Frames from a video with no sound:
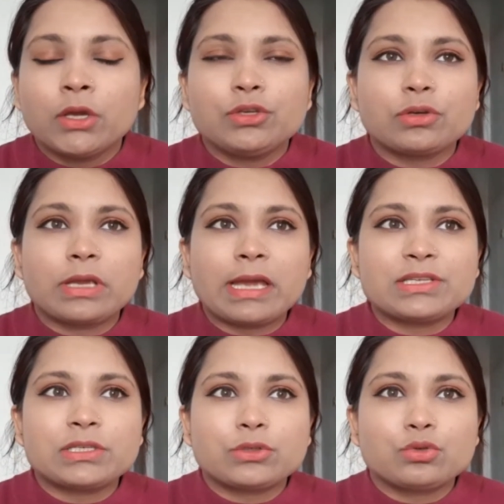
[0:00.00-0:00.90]
you
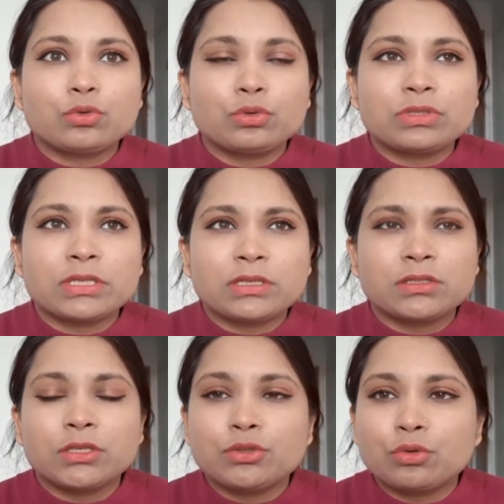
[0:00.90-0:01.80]
get
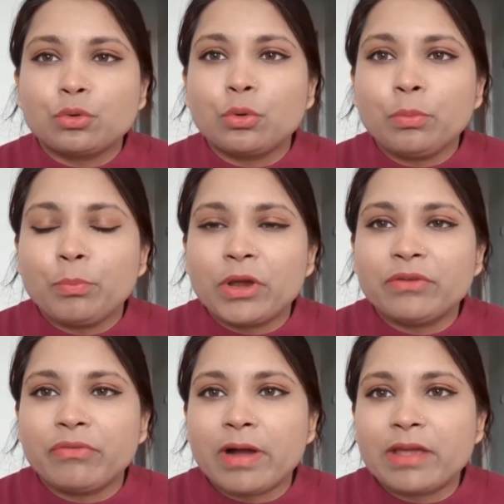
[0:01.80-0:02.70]

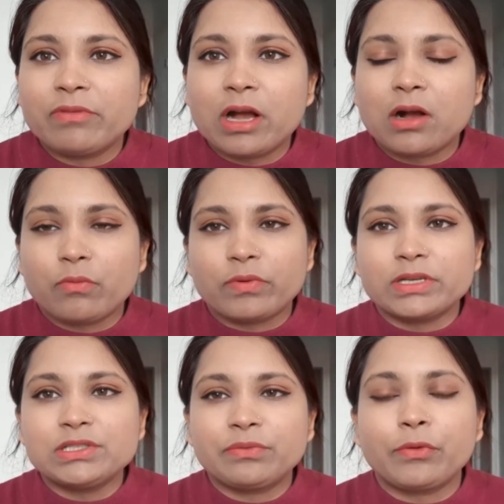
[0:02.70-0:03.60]
262.5
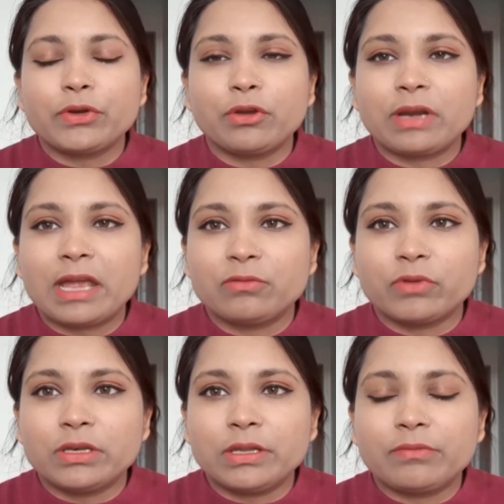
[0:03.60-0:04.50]
hours for your
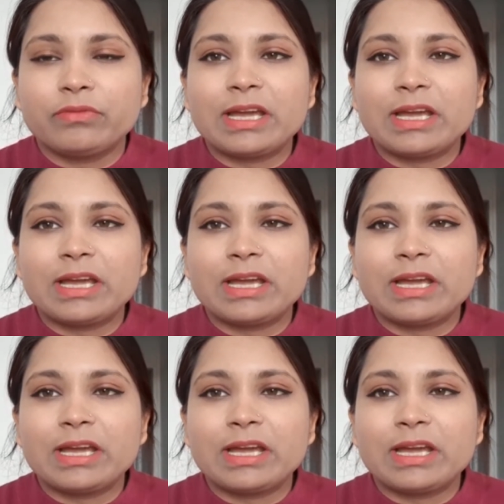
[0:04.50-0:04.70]
annual leave.